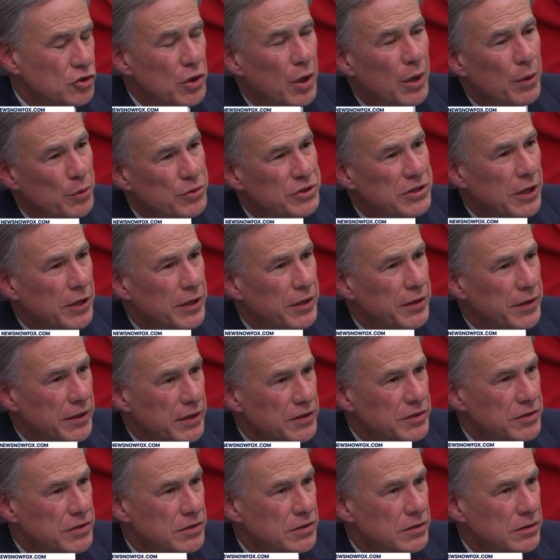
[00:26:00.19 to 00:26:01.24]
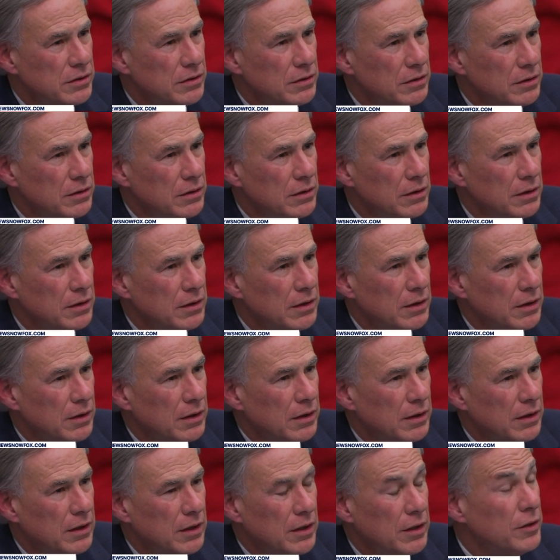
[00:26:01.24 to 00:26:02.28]
So I will tell you this.
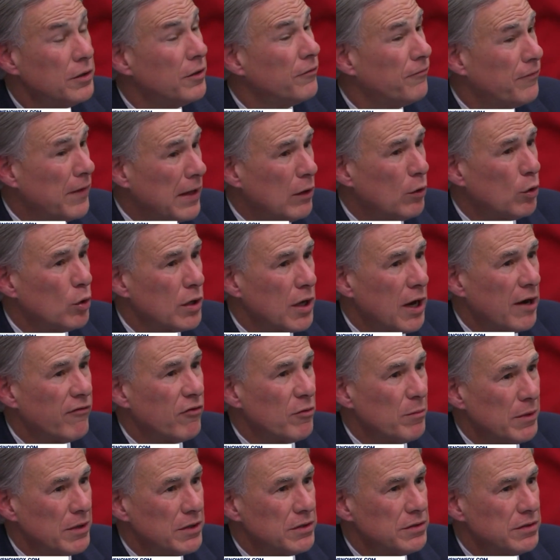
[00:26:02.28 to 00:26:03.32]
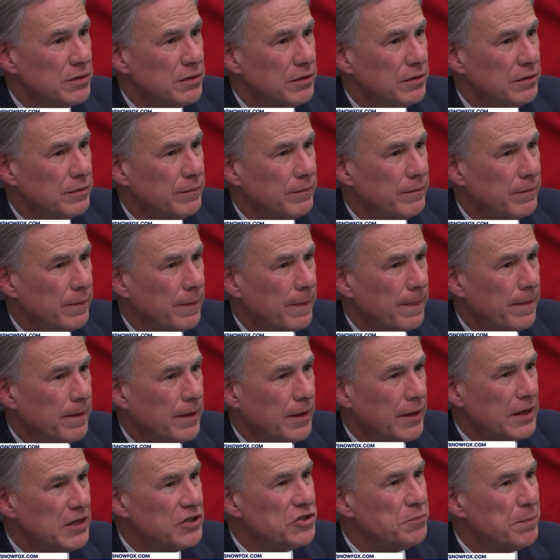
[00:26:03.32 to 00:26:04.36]
The federal government
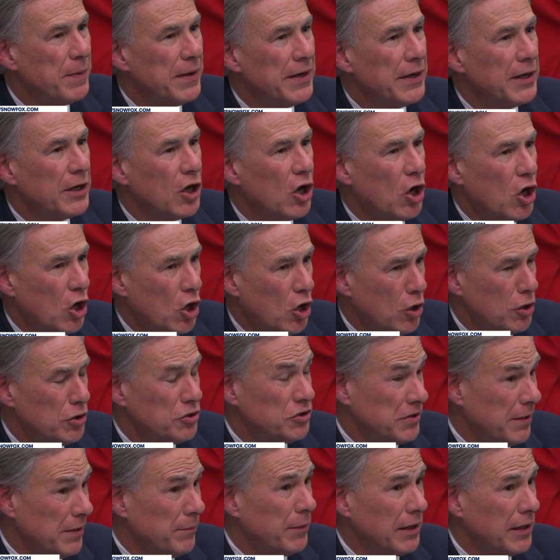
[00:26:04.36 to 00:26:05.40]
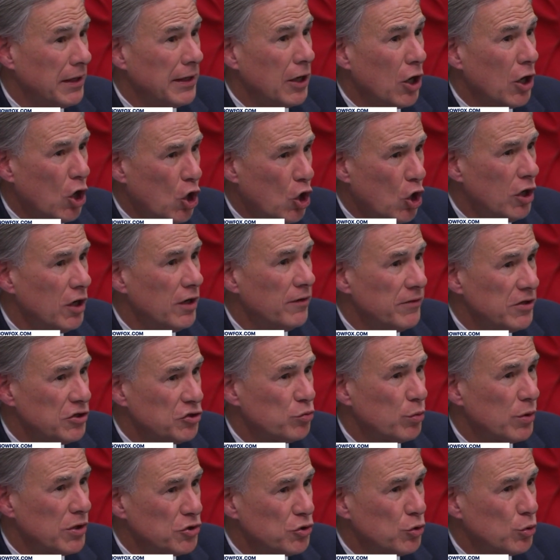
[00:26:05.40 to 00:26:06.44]
is spending seemingly all of
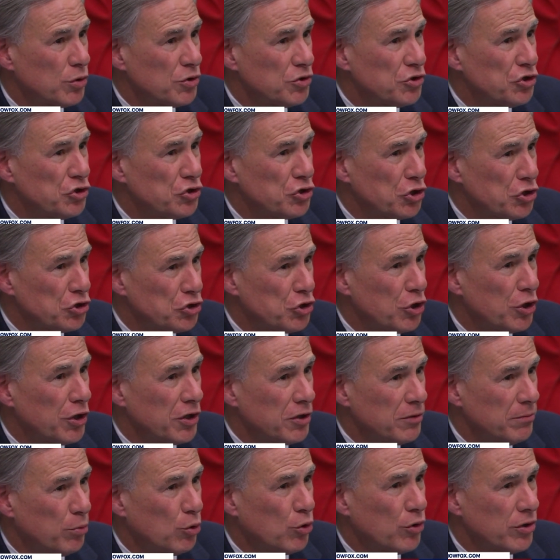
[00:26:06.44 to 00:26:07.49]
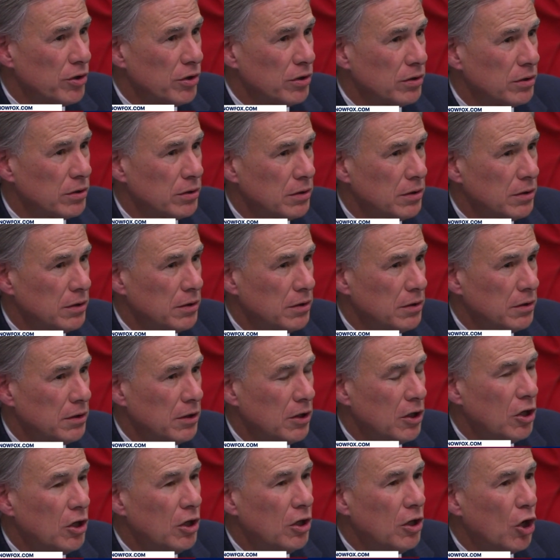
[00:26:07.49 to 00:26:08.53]
its resources concerning the border
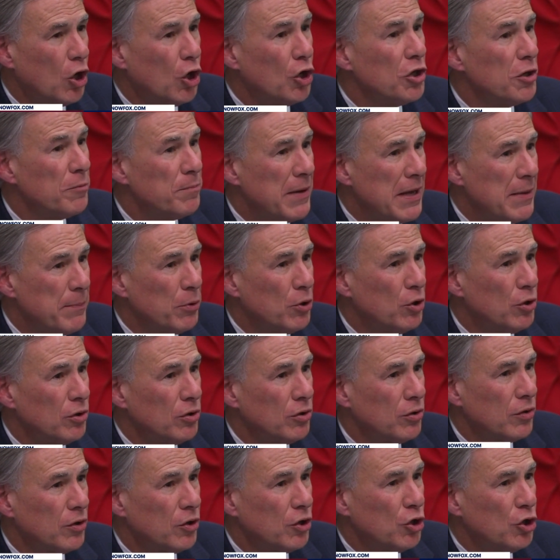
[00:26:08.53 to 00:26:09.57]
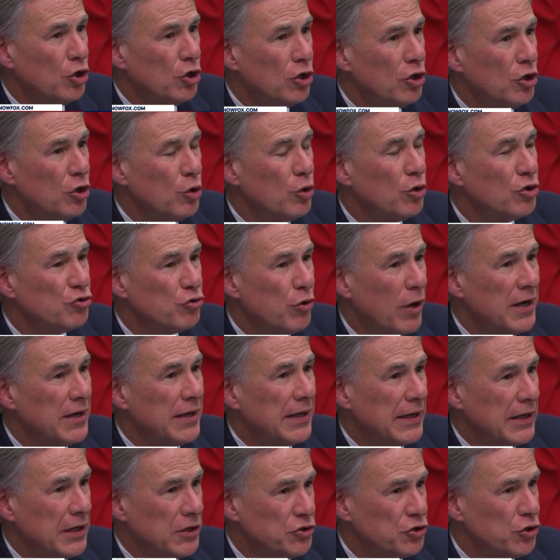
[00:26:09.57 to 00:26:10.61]
on the people who are trying
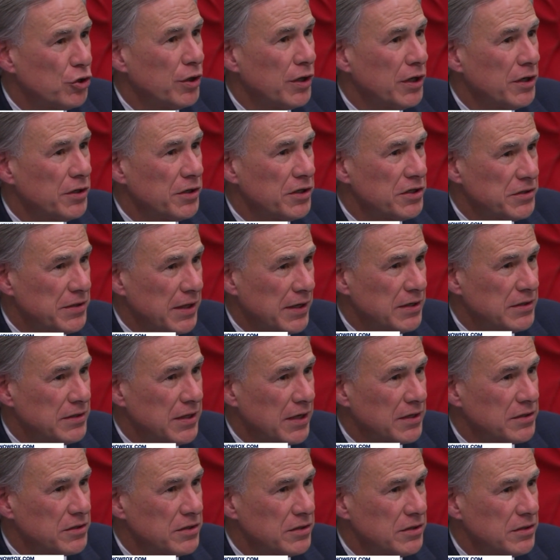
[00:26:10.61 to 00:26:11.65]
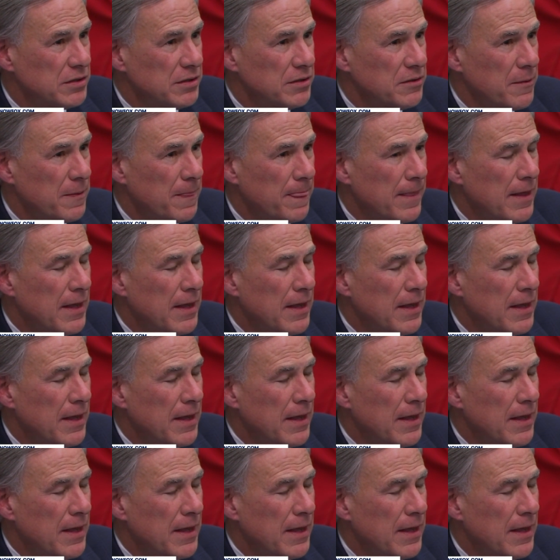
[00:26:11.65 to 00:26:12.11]
to enter into the state of Texas.